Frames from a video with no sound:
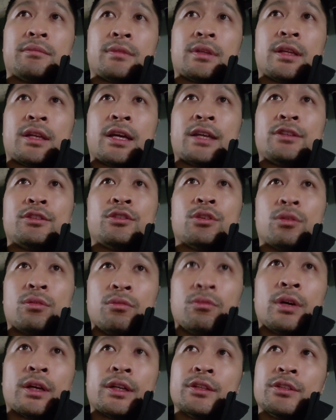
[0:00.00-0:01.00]
And I don't
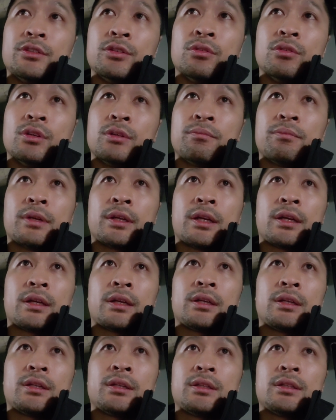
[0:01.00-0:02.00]
wanna do it, but
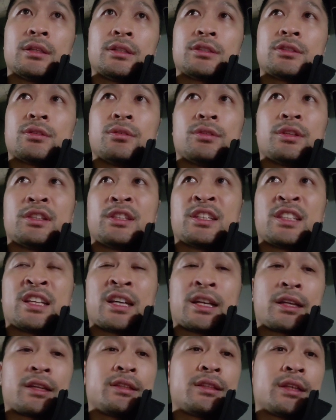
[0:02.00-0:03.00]
that's the only thing
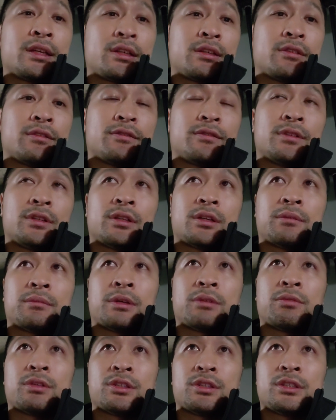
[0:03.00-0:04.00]
that I can think of.
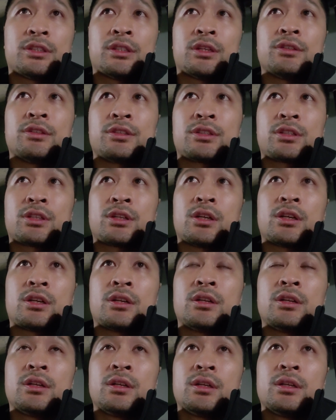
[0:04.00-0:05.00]
I wanna sell this car.
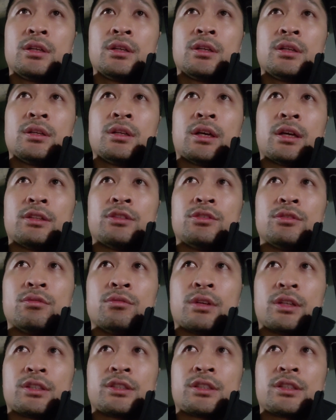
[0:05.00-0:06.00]
I do
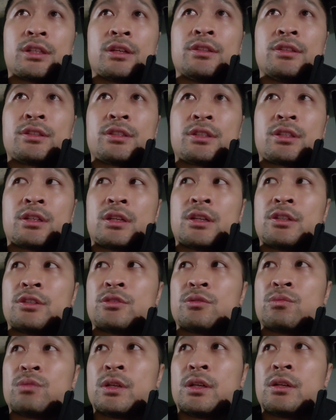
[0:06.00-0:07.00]
wanna sell this car
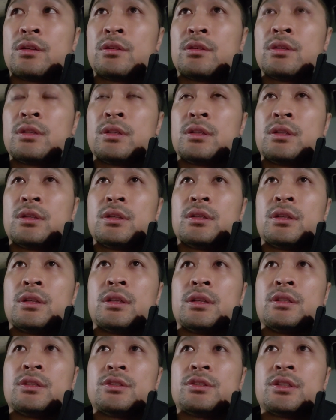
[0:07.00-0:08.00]
as well.
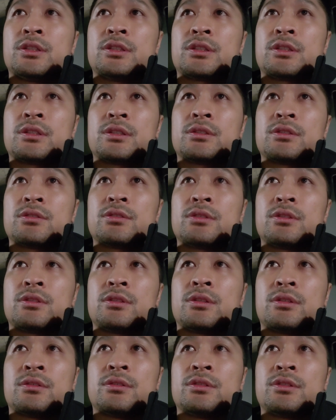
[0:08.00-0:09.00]
And it's just,
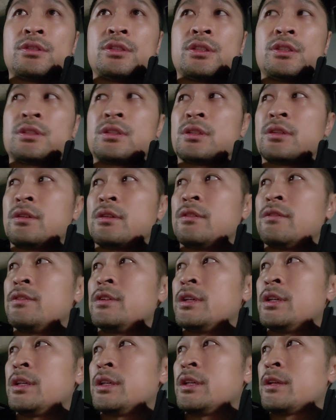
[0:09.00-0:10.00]
it's just a
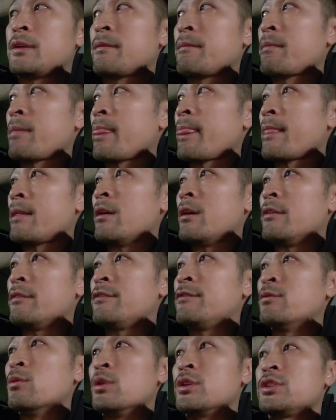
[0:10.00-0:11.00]
very
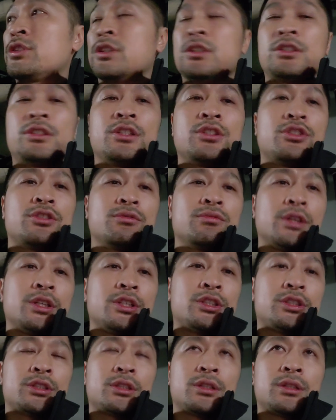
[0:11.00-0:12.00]
unfortunate
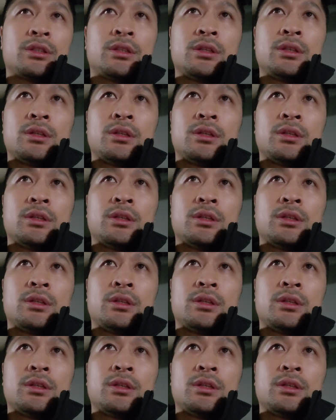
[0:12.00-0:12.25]
situation